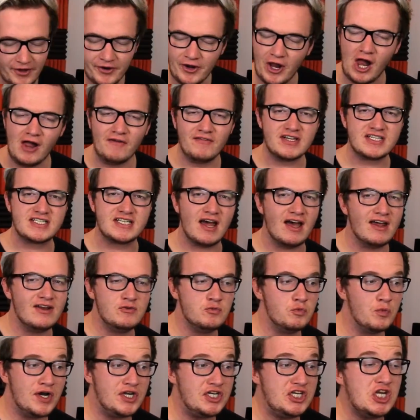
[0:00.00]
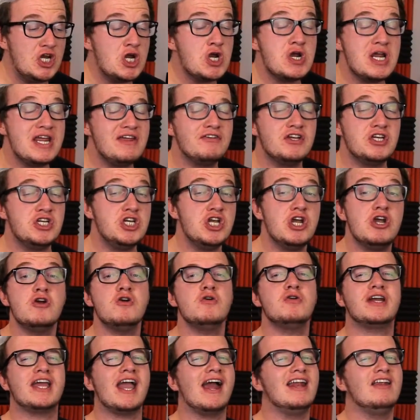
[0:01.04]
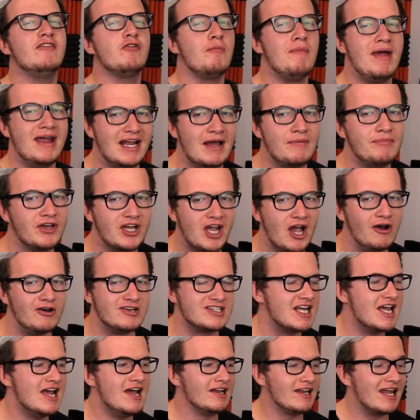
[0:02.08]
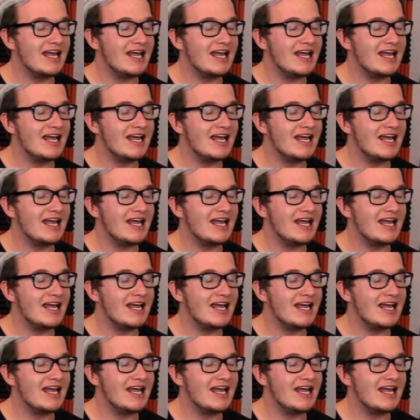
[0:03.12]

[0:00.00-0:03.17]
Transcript: And all of a sudden, when you can't even make up the ghost.